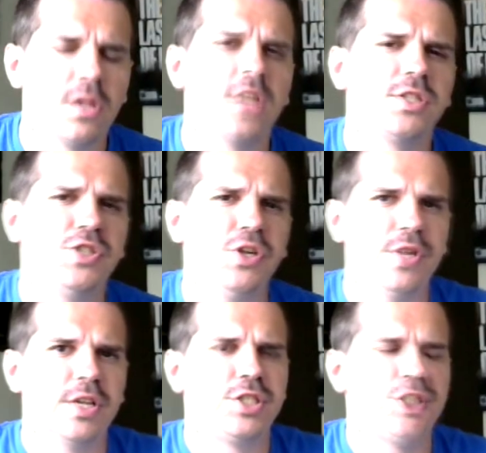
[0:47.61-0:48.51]
let's do
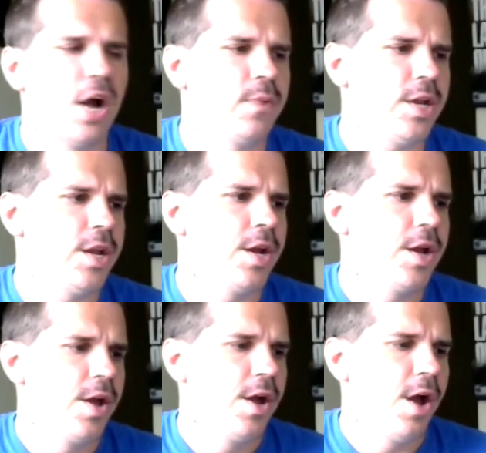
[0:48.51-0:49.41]
this, shall we?
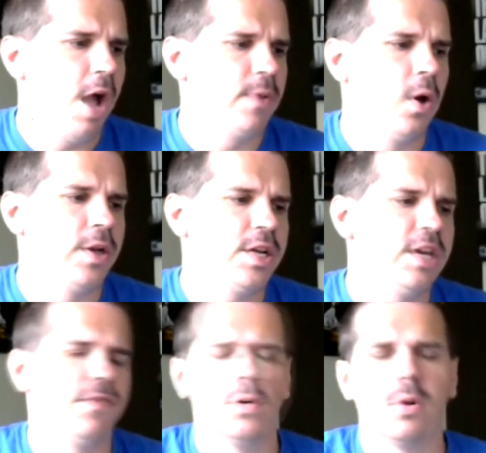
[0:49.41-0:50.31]
I'm going to
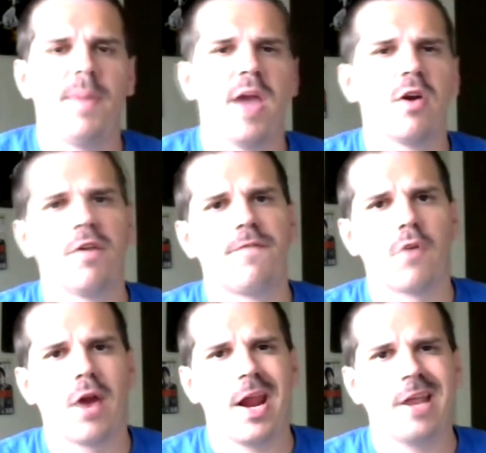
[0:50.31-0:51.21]
give you a
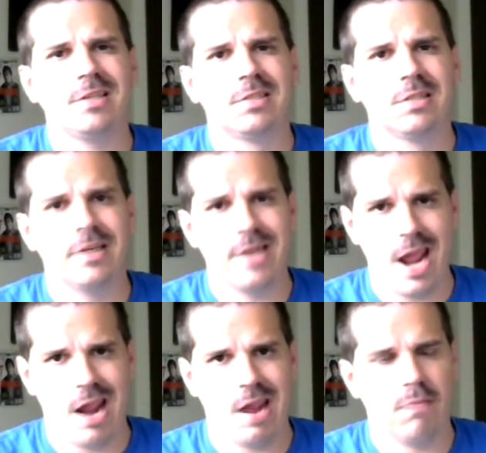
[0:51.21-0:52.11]
paraphrased
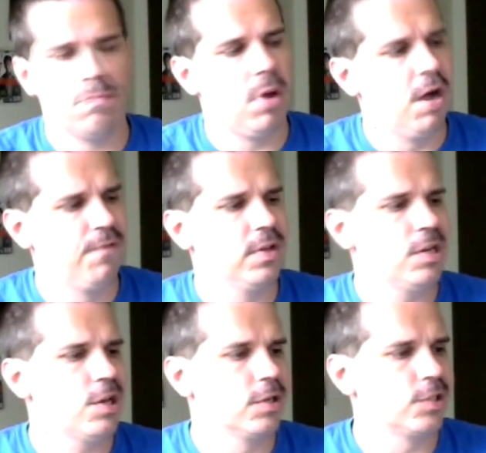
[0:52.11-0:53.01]
name of the
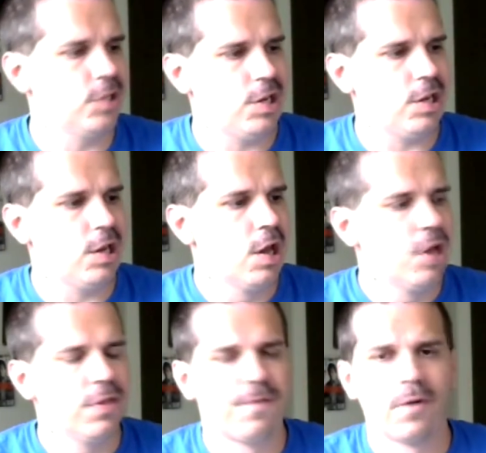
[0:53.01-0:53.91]
DLC.
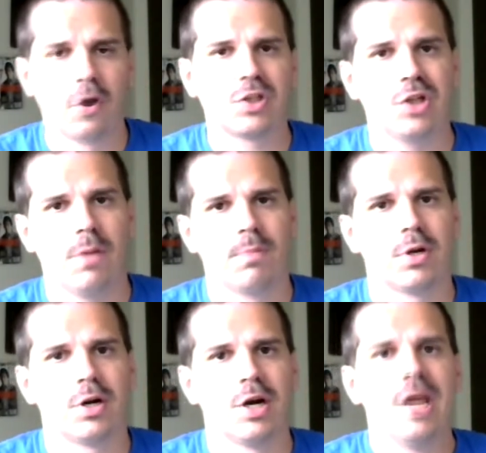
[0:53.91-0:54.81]
The first
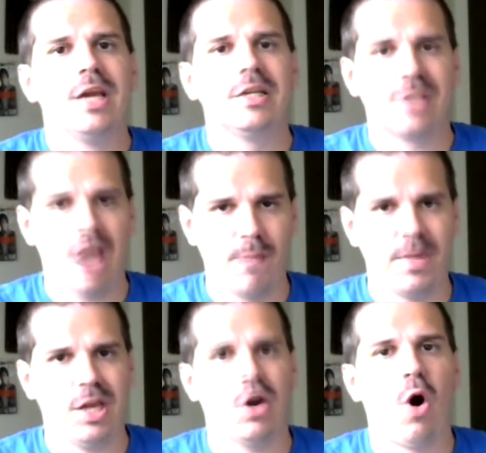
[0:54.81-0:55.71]
number is how
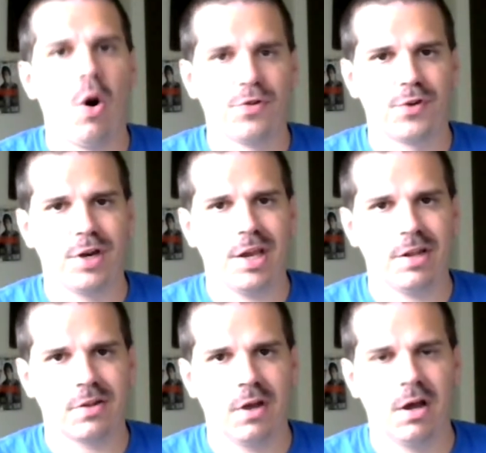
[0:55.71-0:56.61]
many
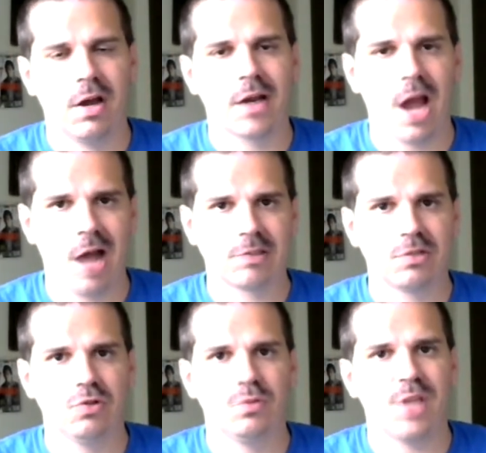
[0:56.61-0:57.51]
alternate
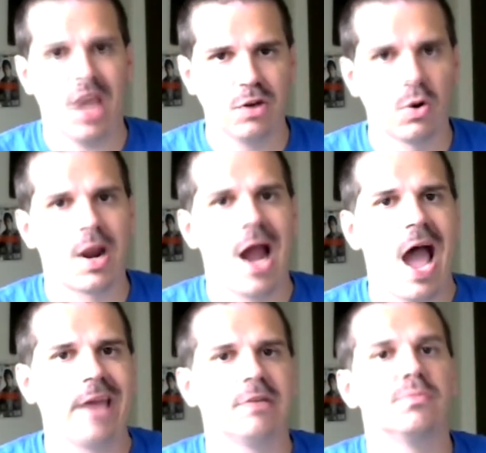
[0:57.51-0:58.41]
costumes and or
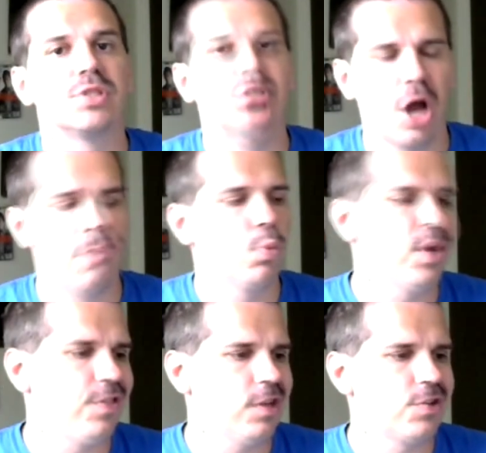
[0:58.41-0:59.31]
items come
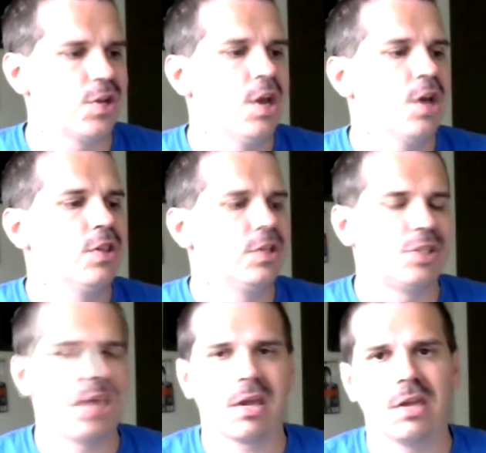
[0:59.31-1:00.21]
with it. The
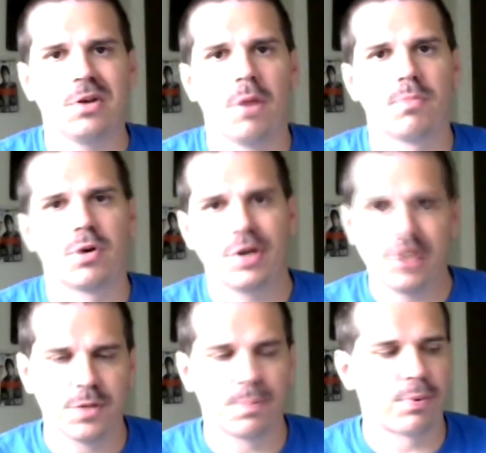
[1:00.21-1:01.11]
second number
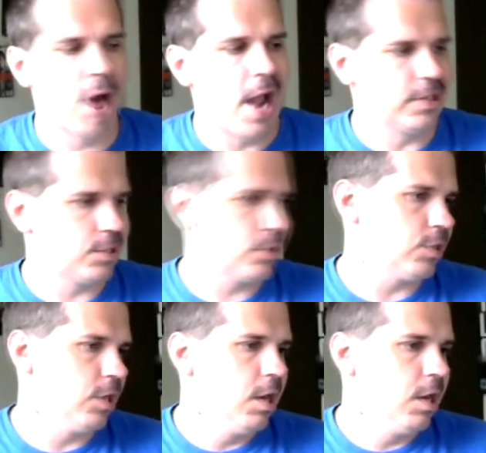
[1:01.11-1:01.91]
is the price.